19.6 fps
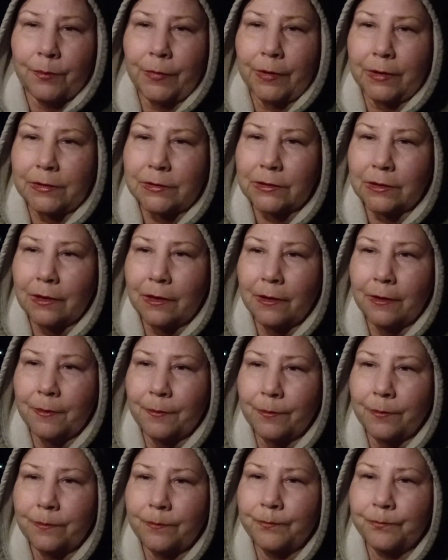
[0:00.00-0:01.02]
but,
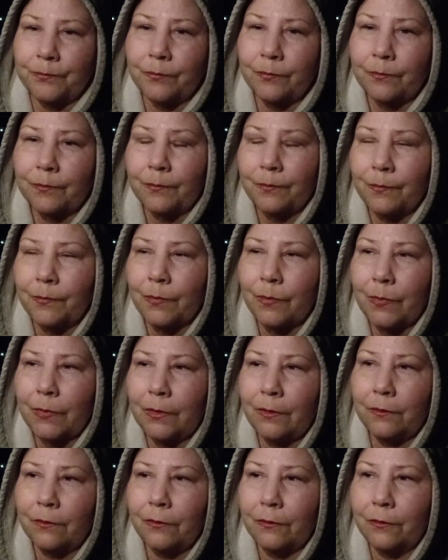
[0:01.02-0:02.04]
um,
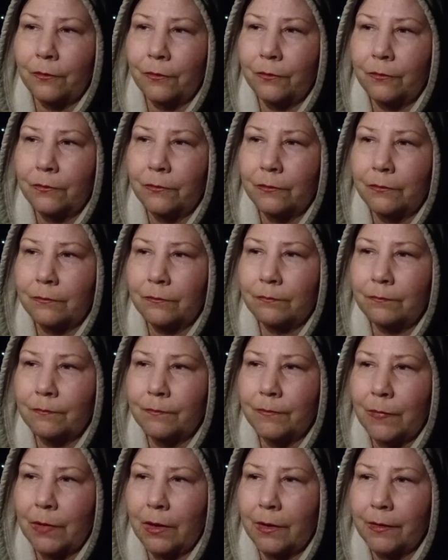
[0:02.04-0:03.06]
so
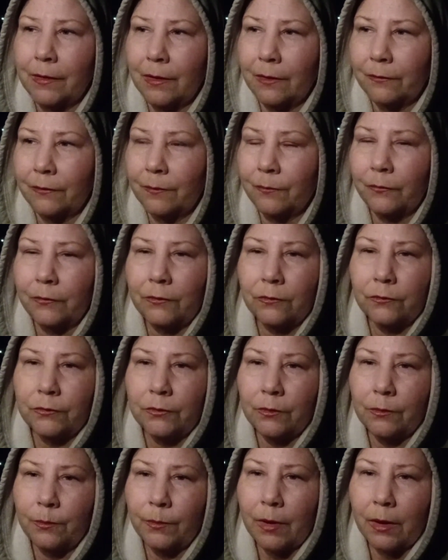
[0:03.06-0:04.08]
yes, I'm still
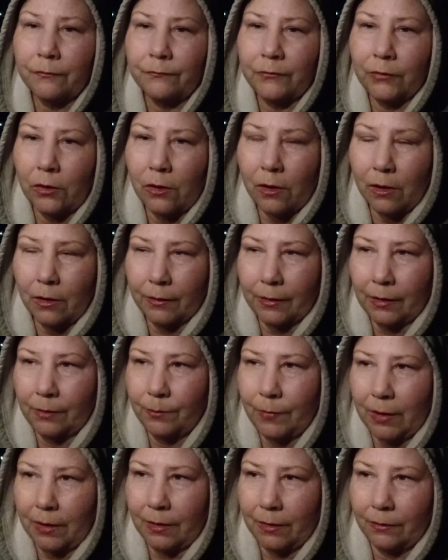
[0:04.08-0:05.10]
doing my vlog
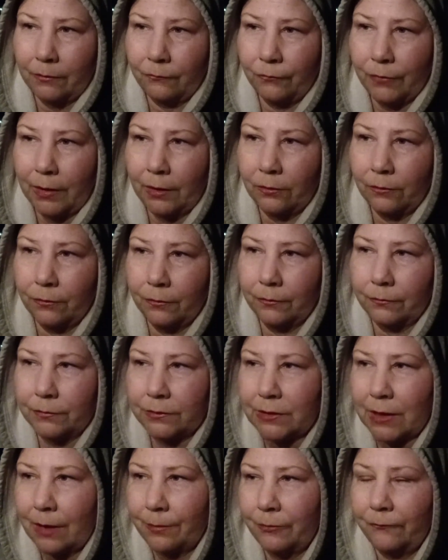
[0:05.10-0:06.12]
and my regular
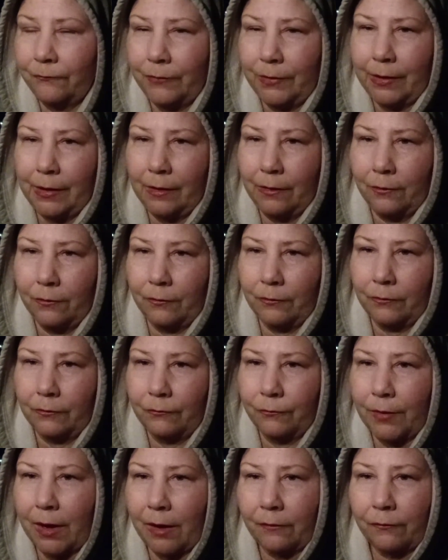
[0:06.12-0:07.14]
type of
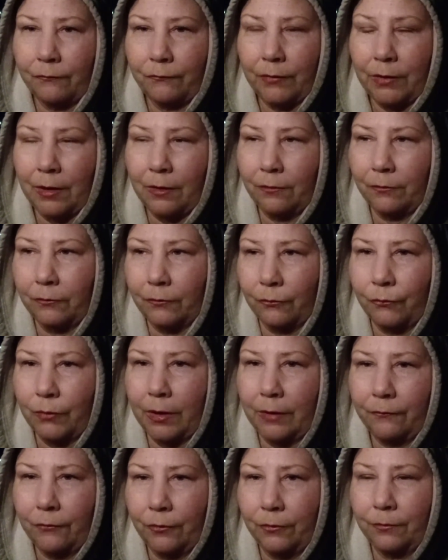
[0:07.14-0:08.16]
videos, reaction videos or
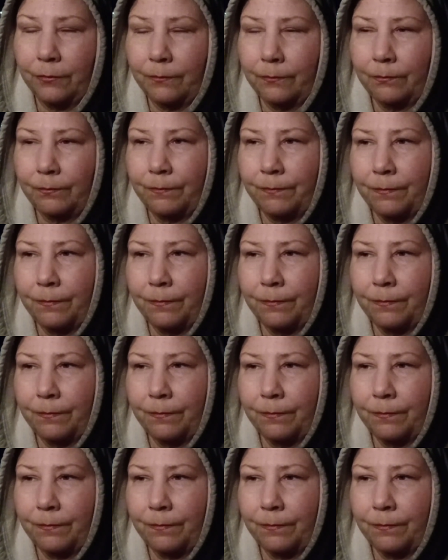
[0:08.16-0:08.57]
whatever,